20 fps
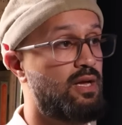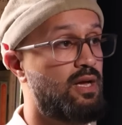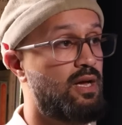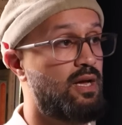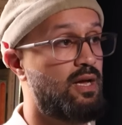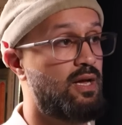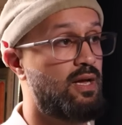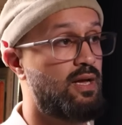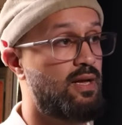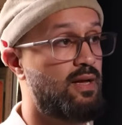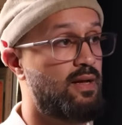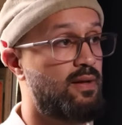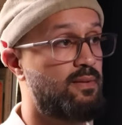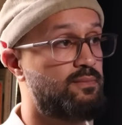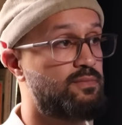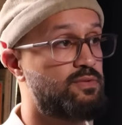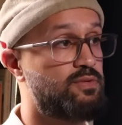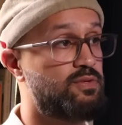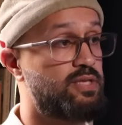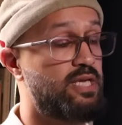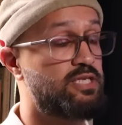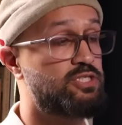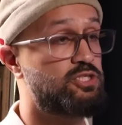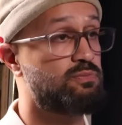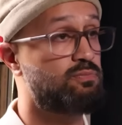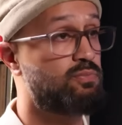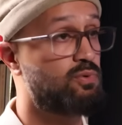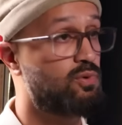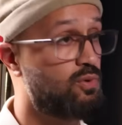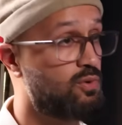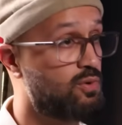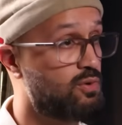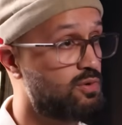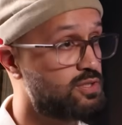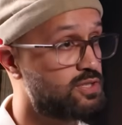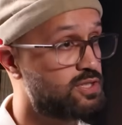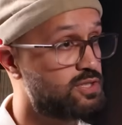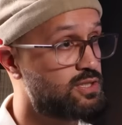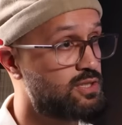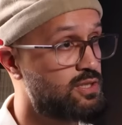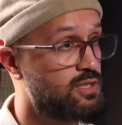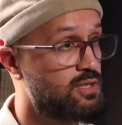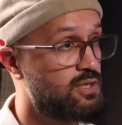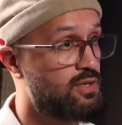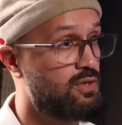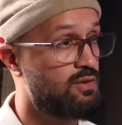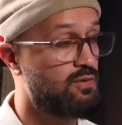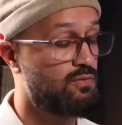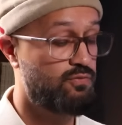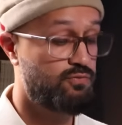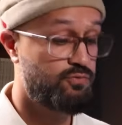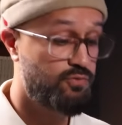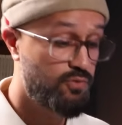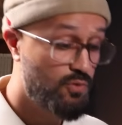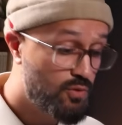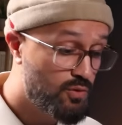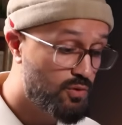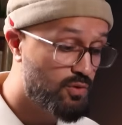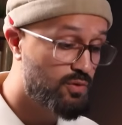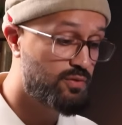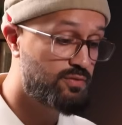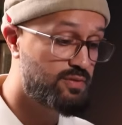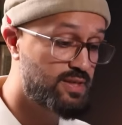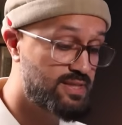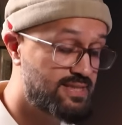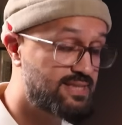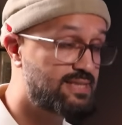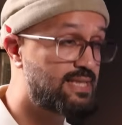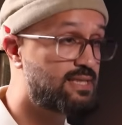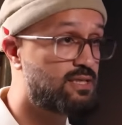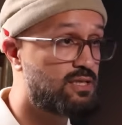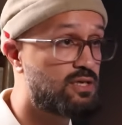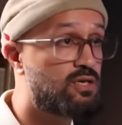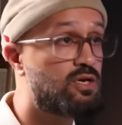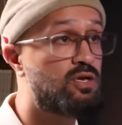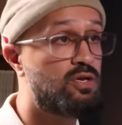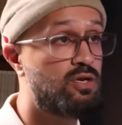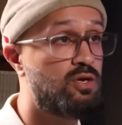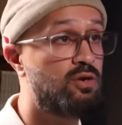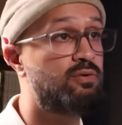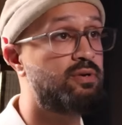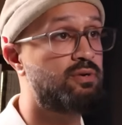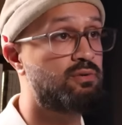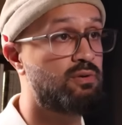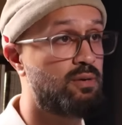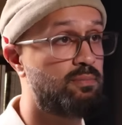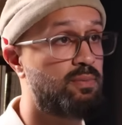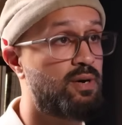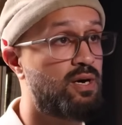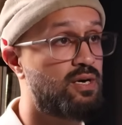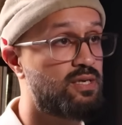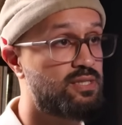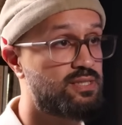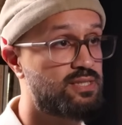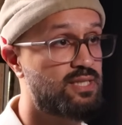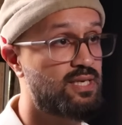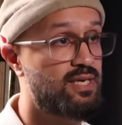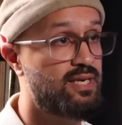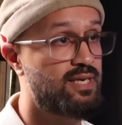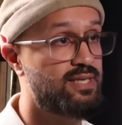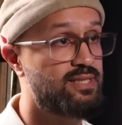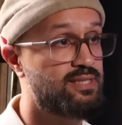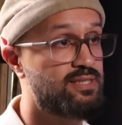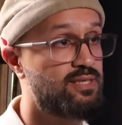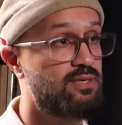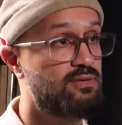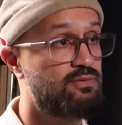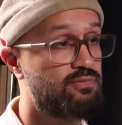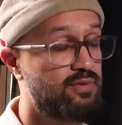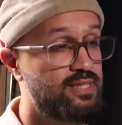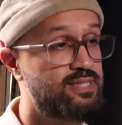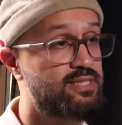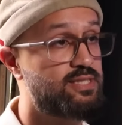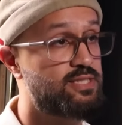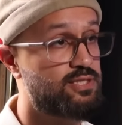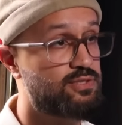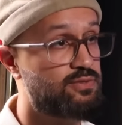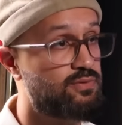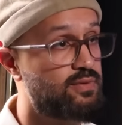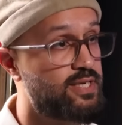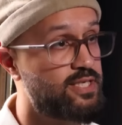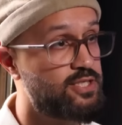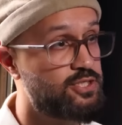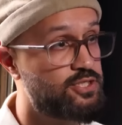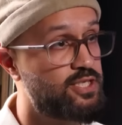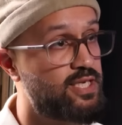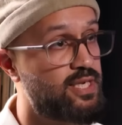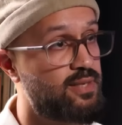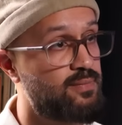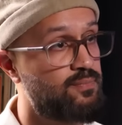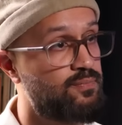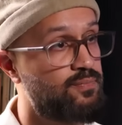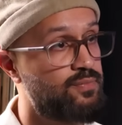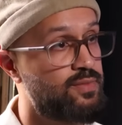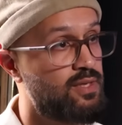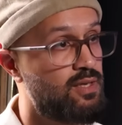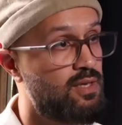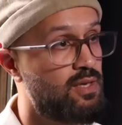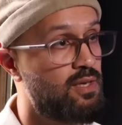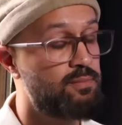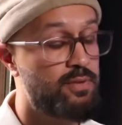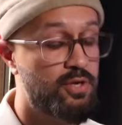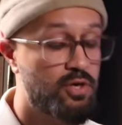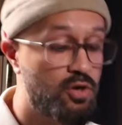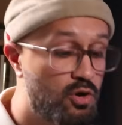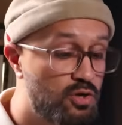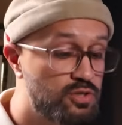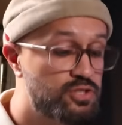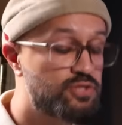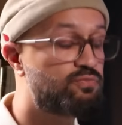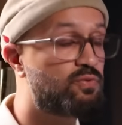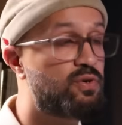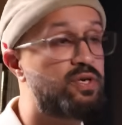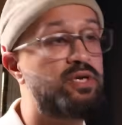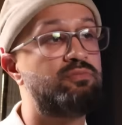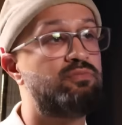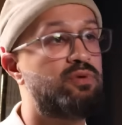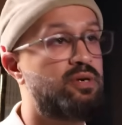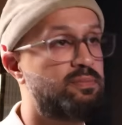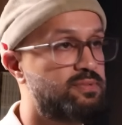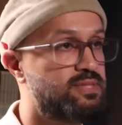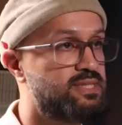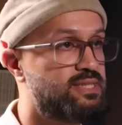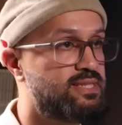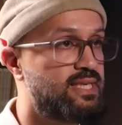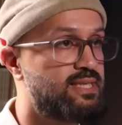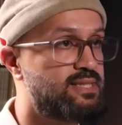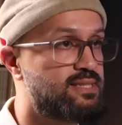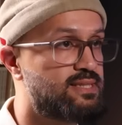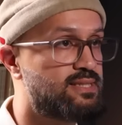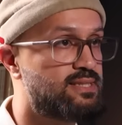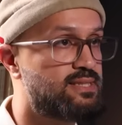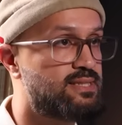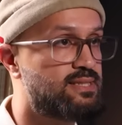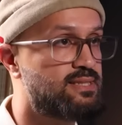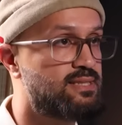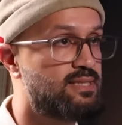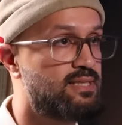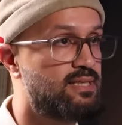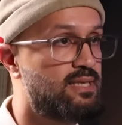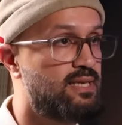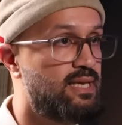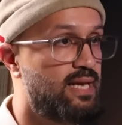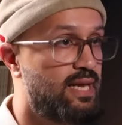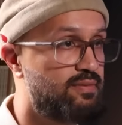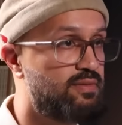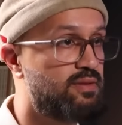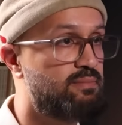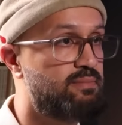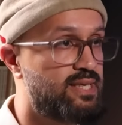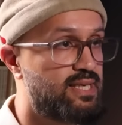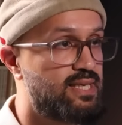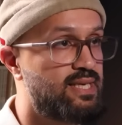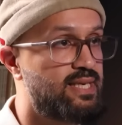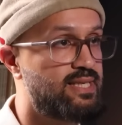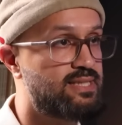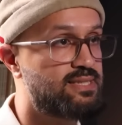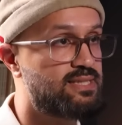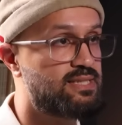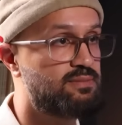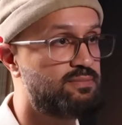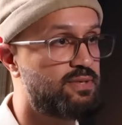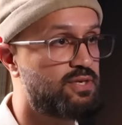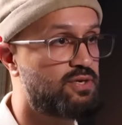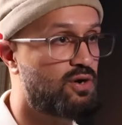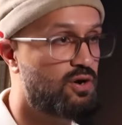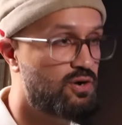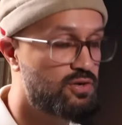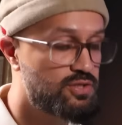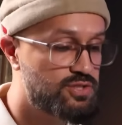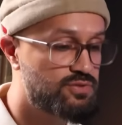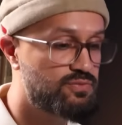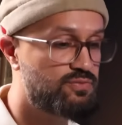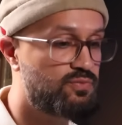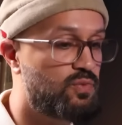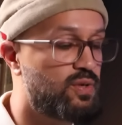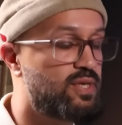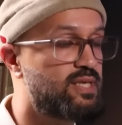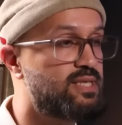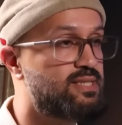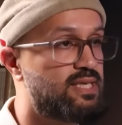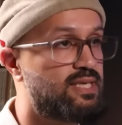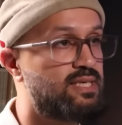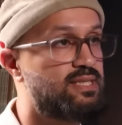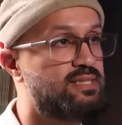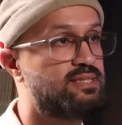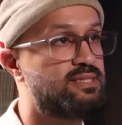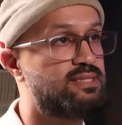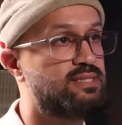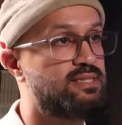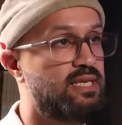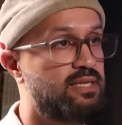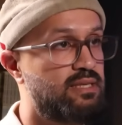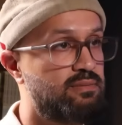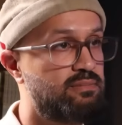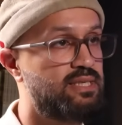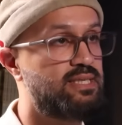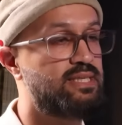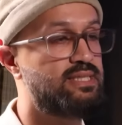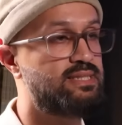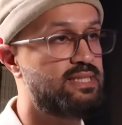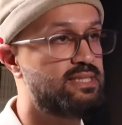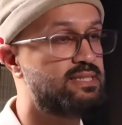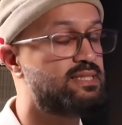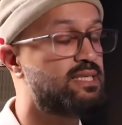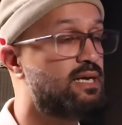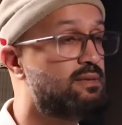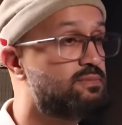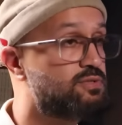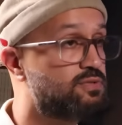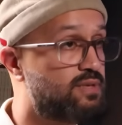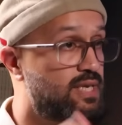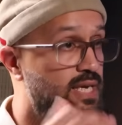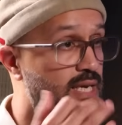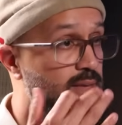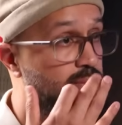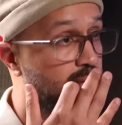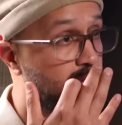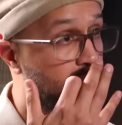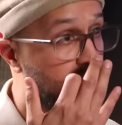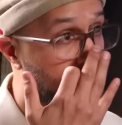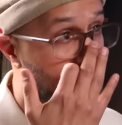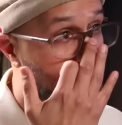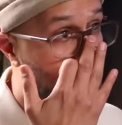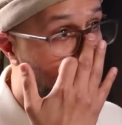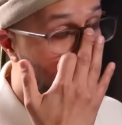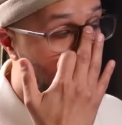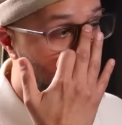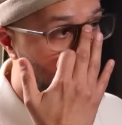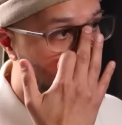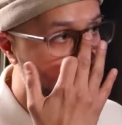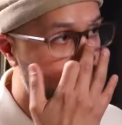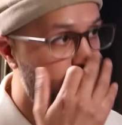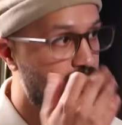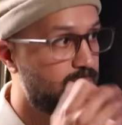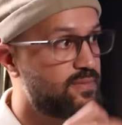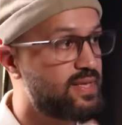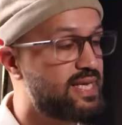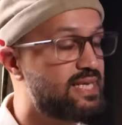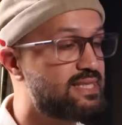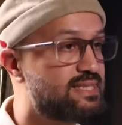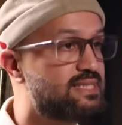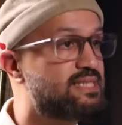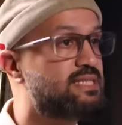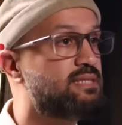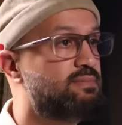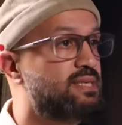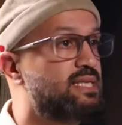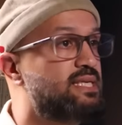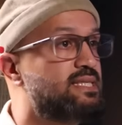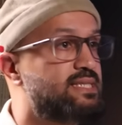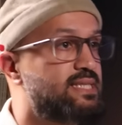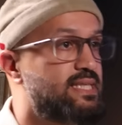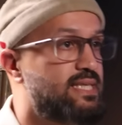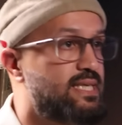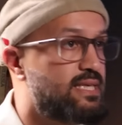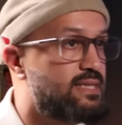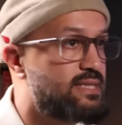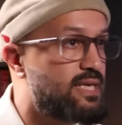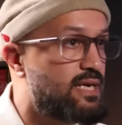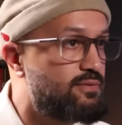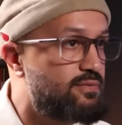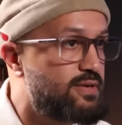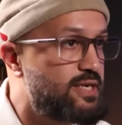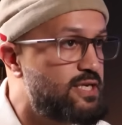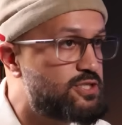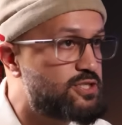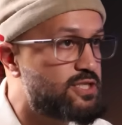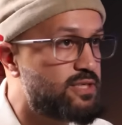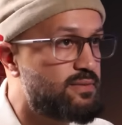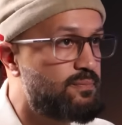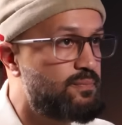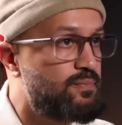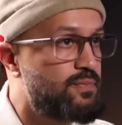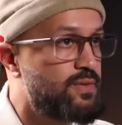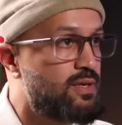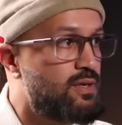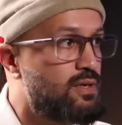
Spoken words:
their support for this settler colonial apartheid racist regime because of what it represents in the Middle East, because of what it does in the Middle East in terms of keeping the instability in that region.